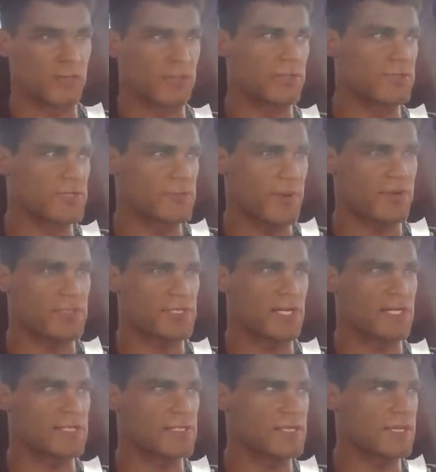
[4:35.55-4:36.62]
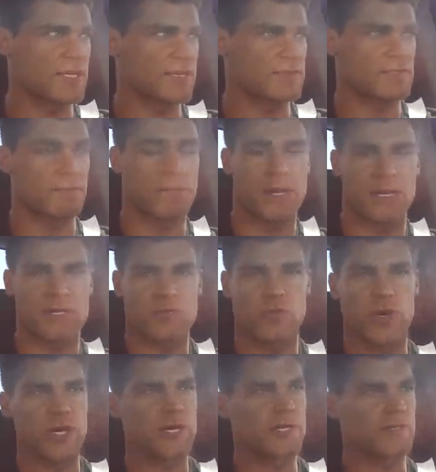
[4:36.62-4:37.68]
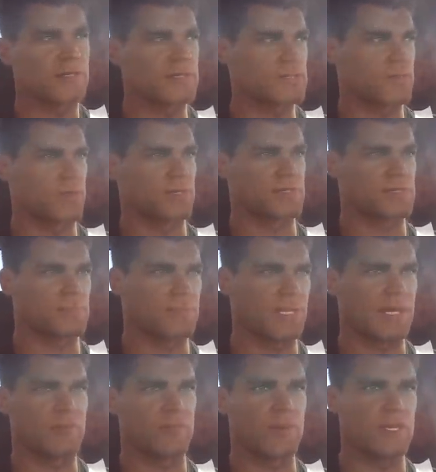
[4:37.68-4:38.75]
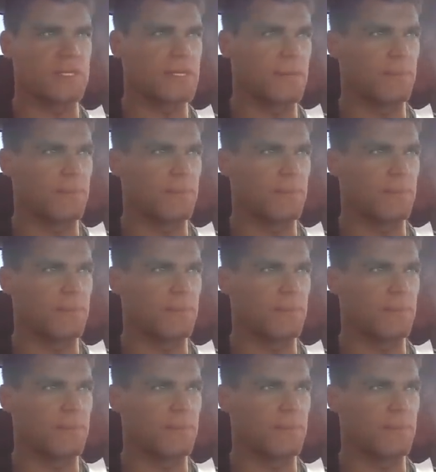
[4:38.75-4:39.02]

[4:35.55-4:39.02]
We're gonna do some outside stuff, some body weight, as well as some lightweight